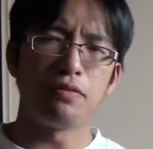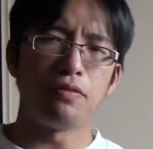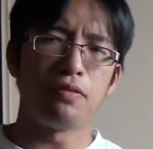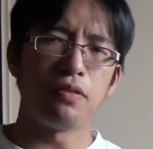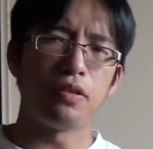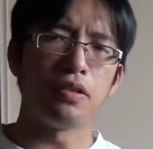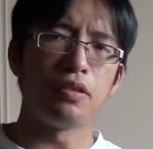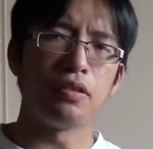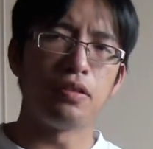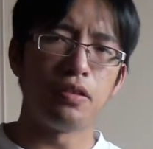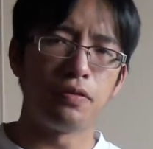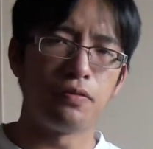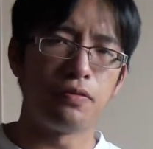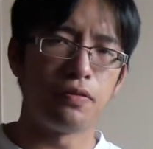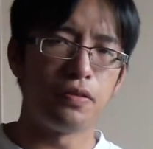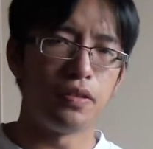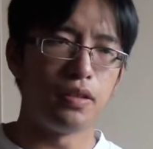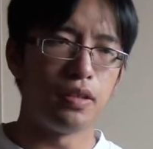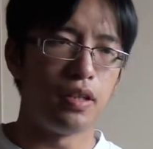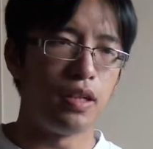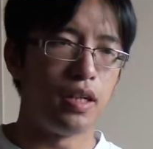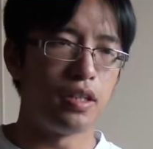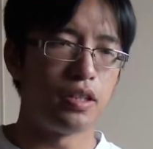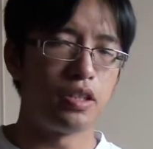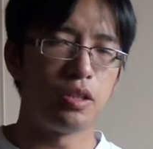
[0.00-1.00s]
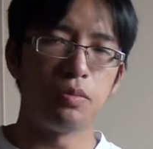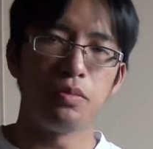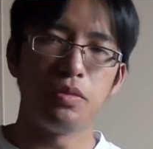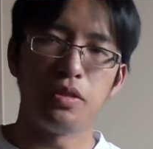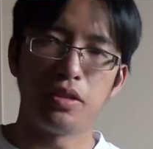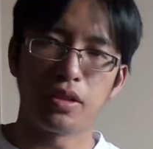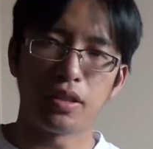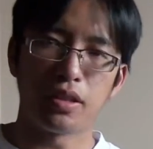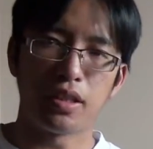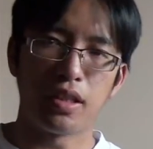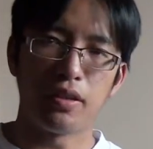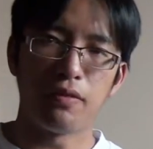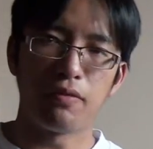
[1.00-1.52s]
a few different items you
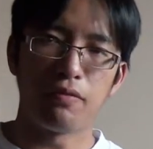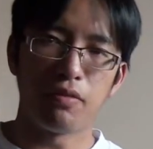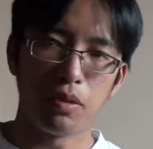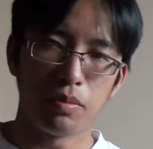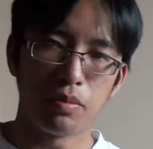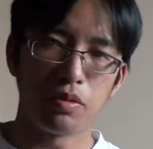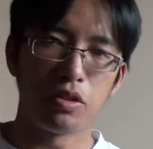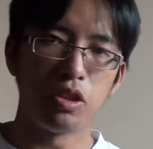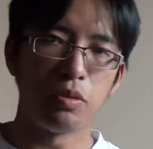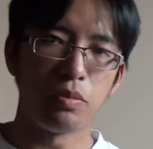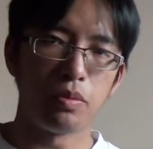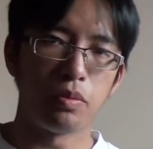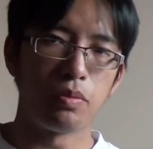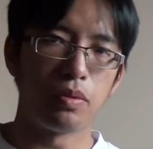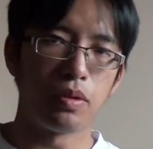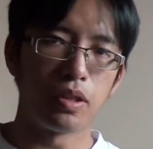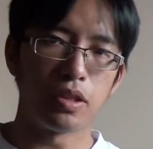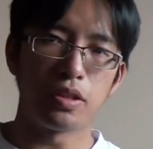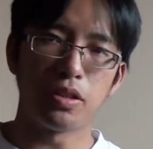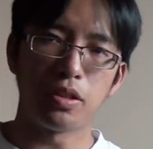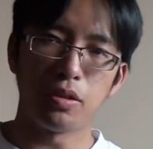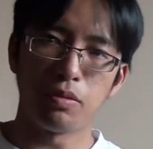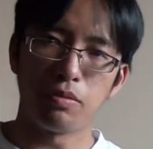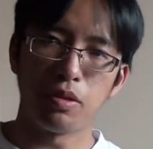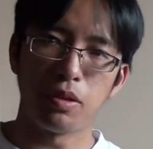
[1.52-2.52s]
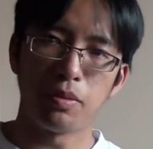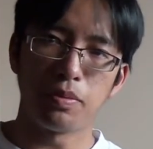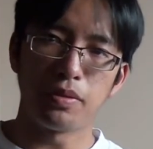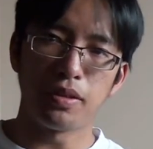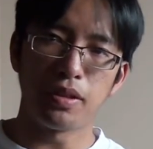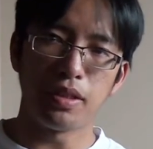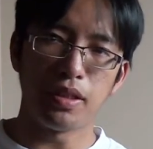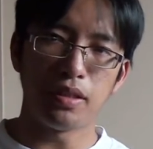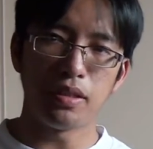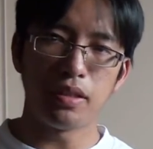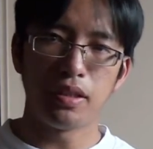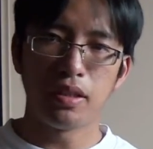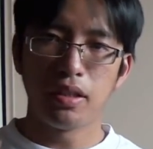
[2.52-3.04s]
can get from the Ubiworkshop
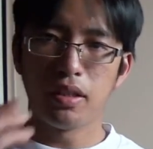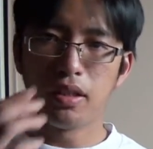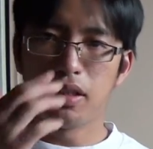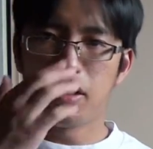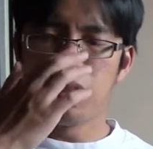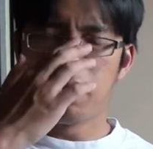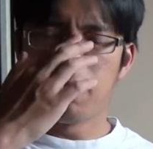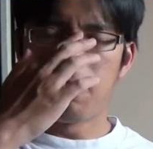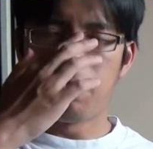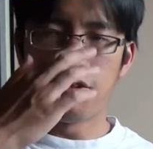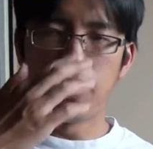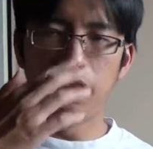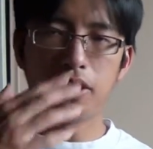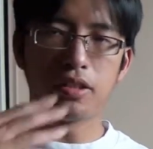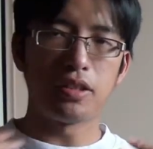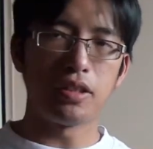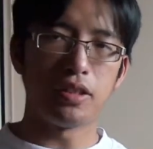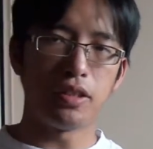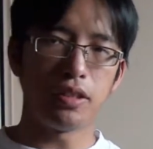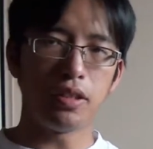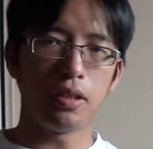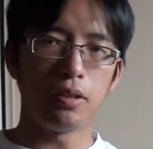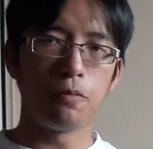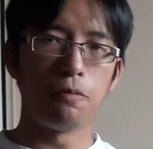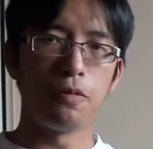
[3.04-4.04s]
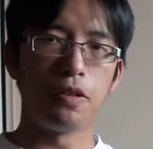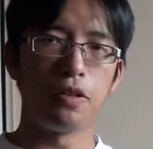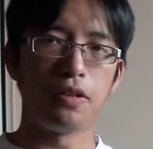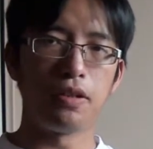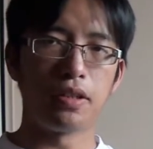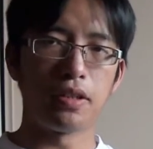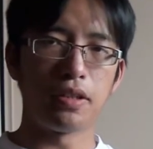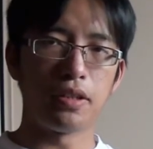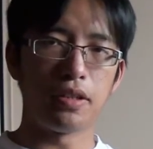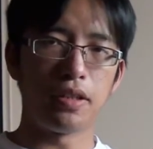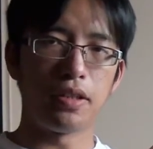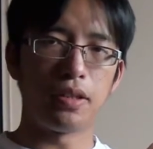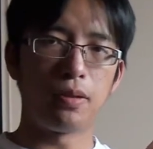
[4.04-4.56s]
website. Firstly, I'm
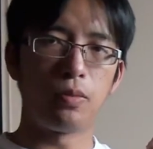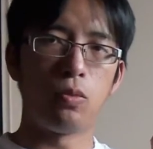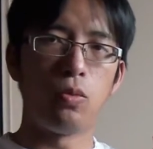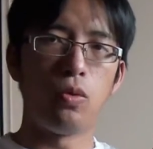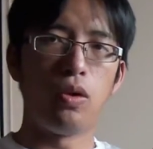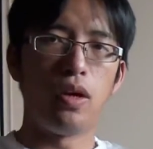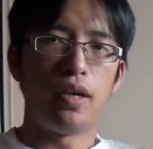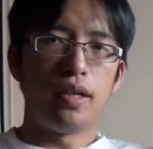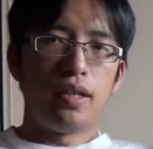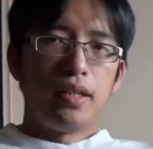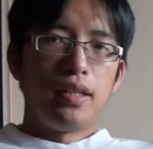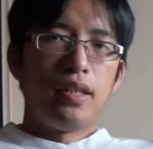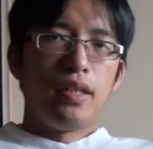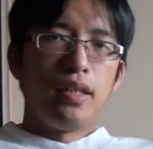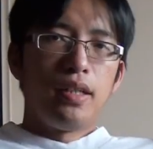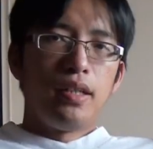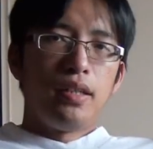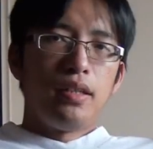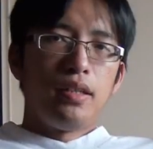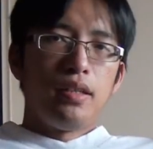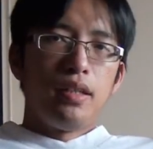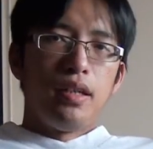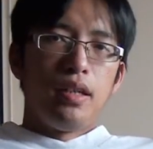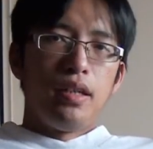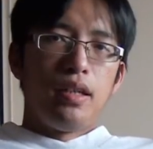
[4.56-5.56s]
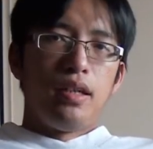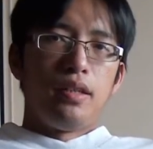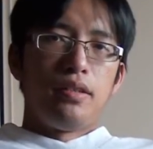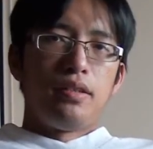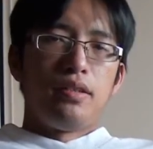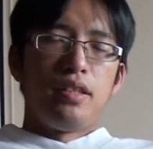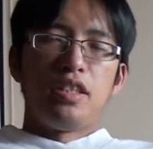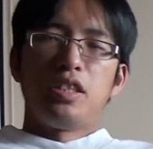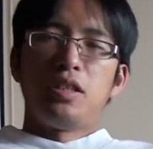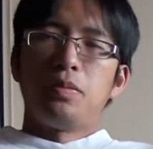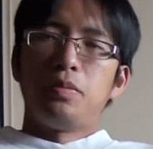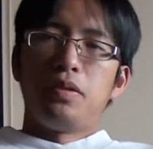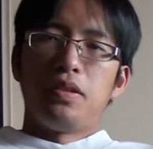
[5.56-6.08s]
wearing the white
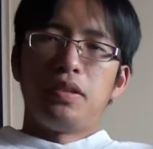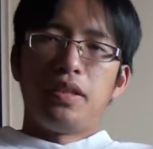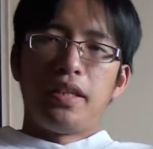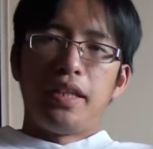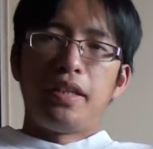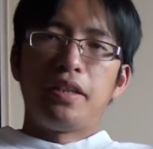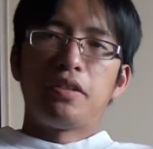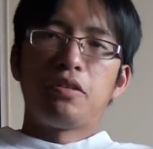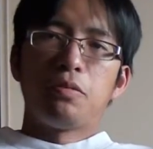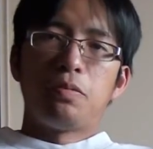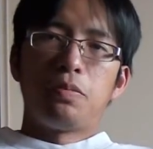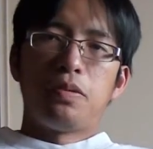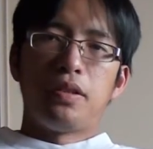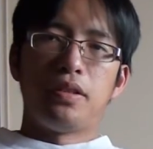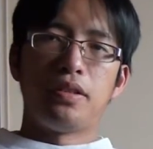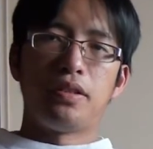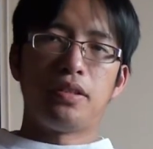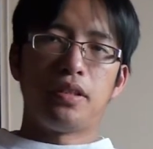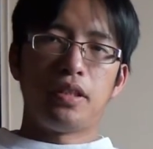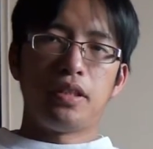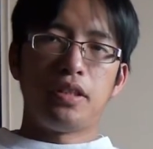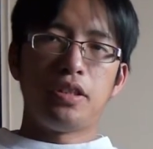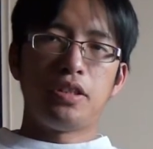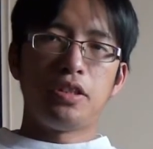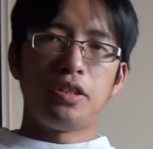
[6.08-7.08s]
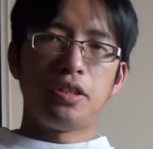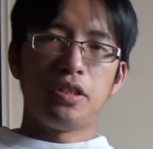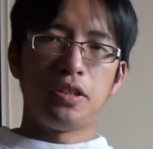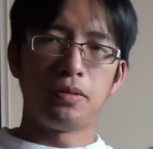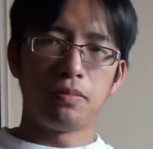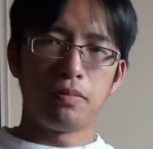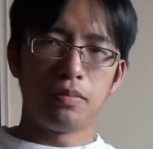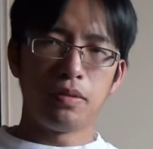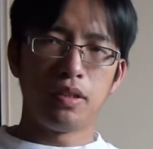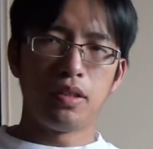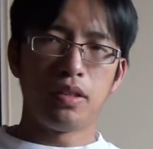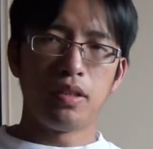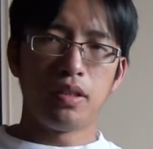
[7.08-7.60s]
Desmond Eagle Print t-shirt.